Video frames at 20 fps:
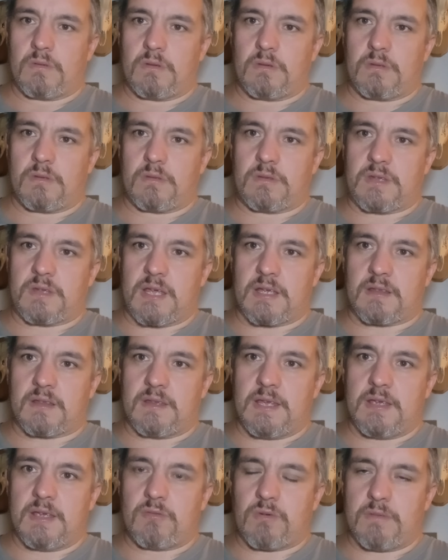
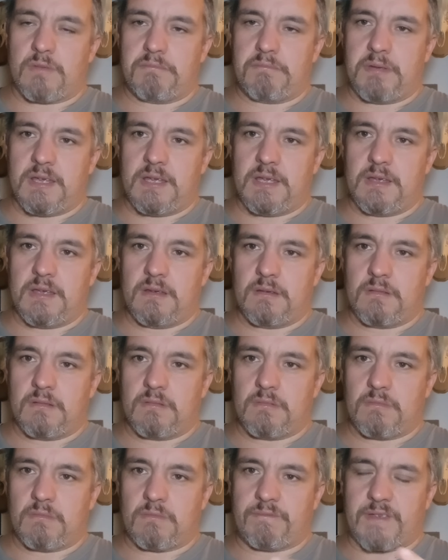Technique would be,
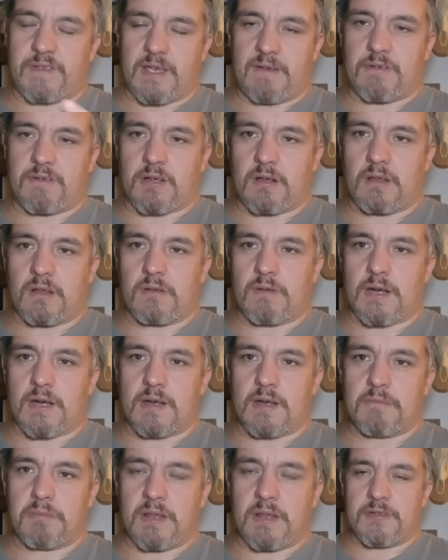if you have a Colorado
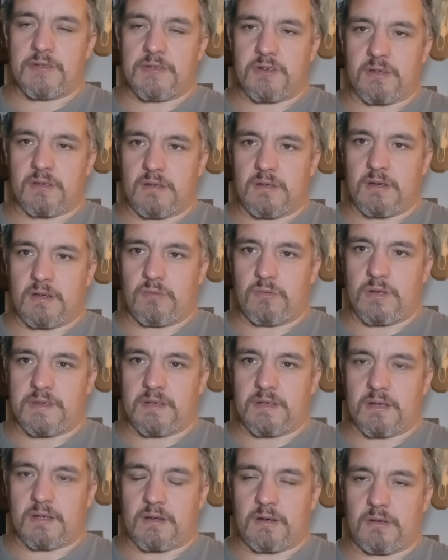blade, do what they
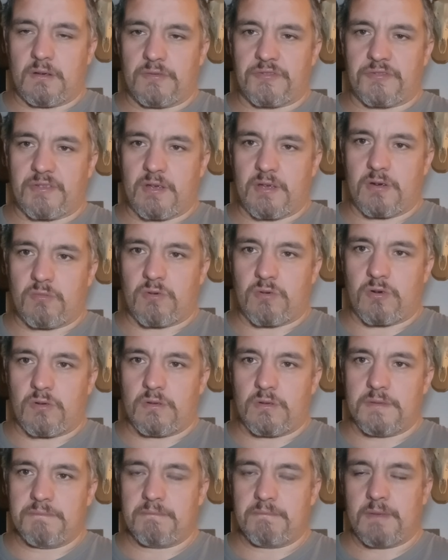call slow
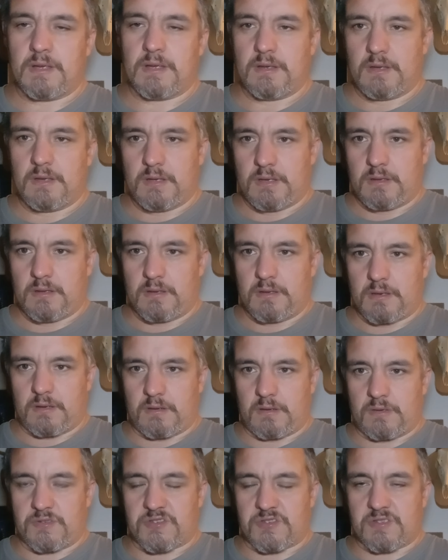rolling. You
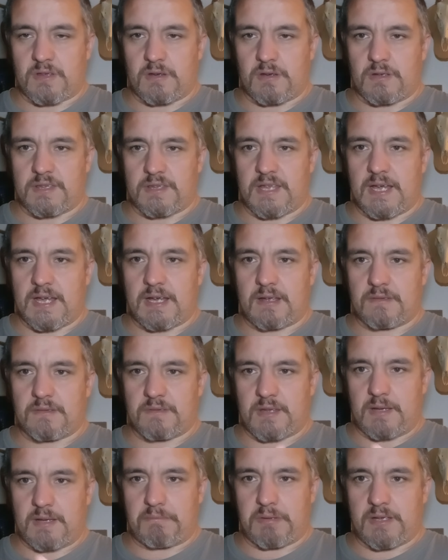can slow it down, and
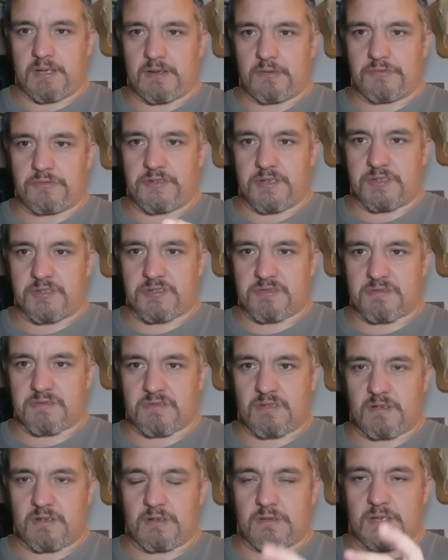that blade will just
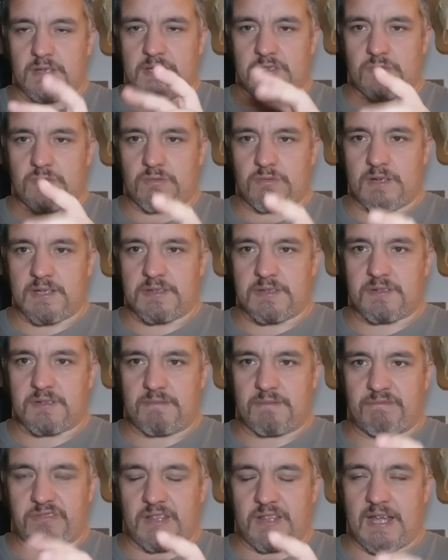slowly twist and
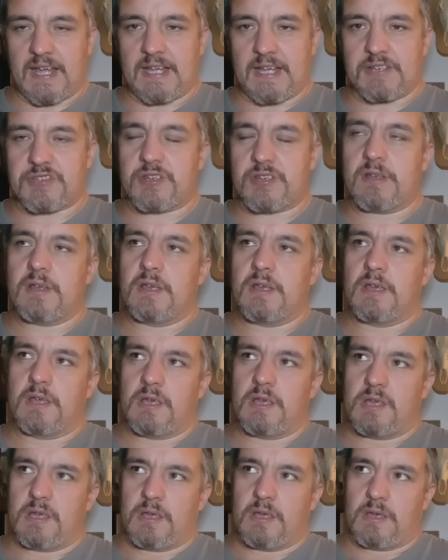flash.
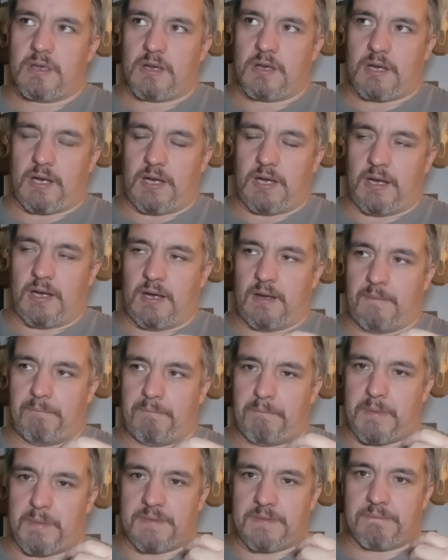
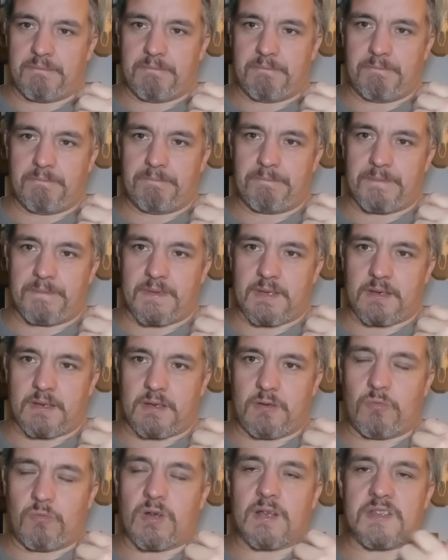But you
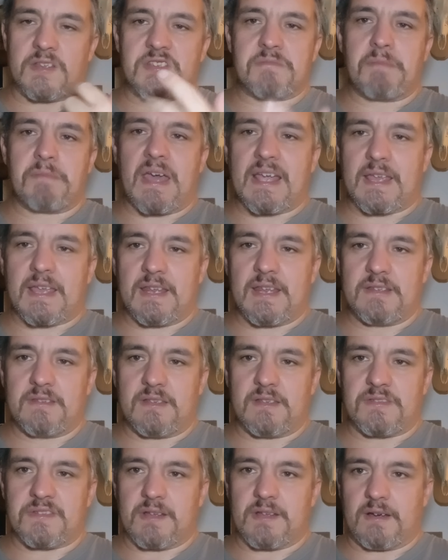want to smack it into
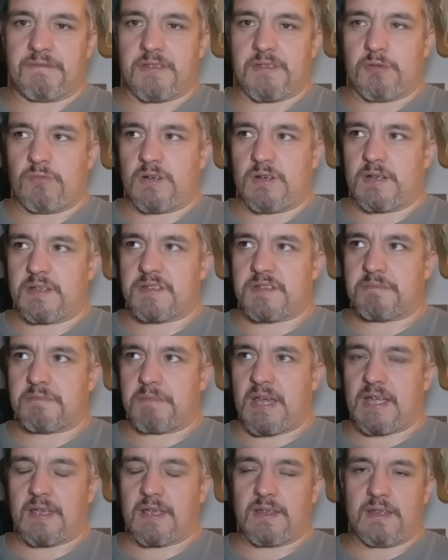stuff. You want to
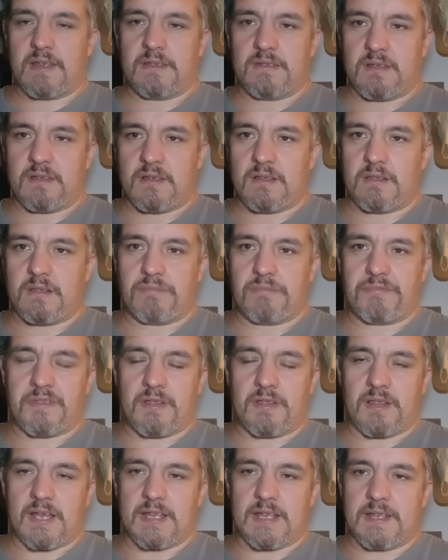smack it into the
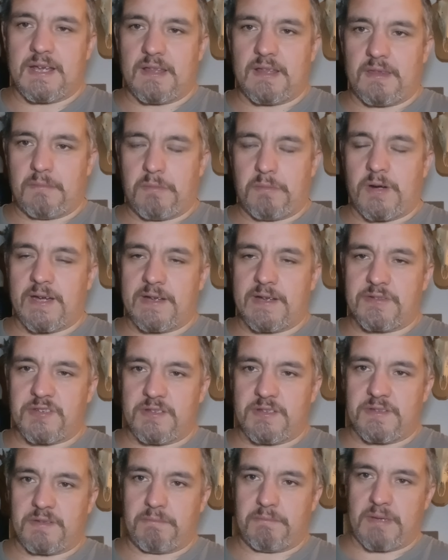lay down, the
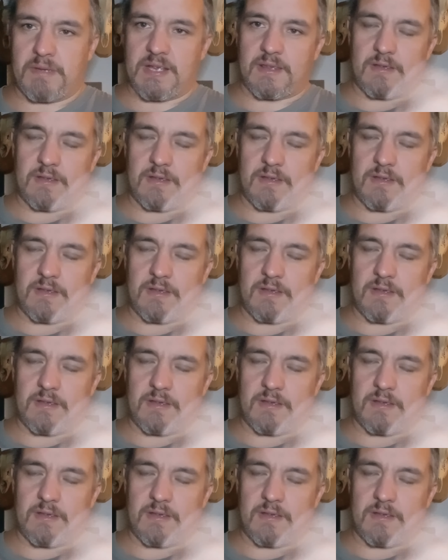branches, and make those